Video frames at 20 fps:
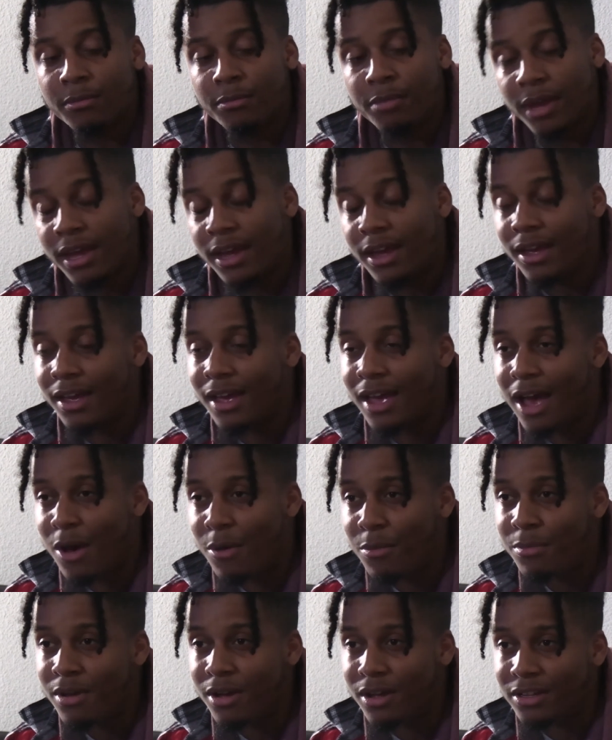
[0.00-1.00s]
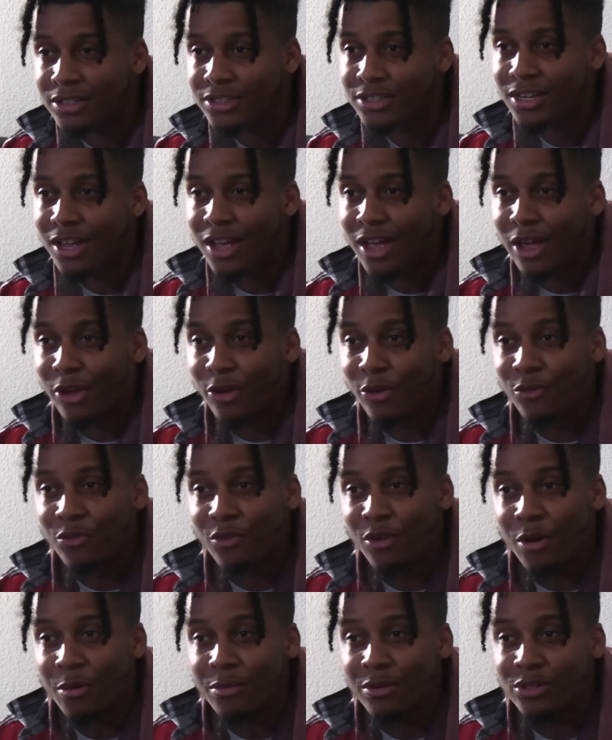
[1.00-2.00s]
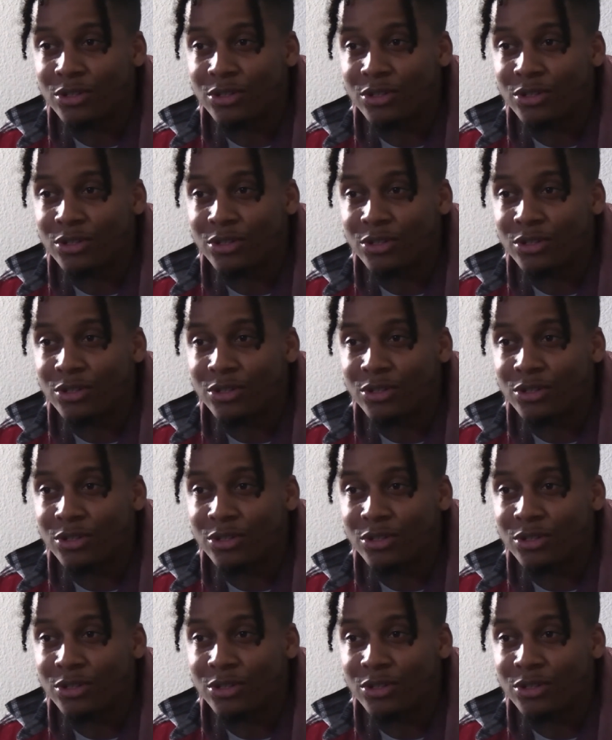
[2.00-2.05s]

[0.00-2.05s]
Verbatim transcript: bet, how much? You feel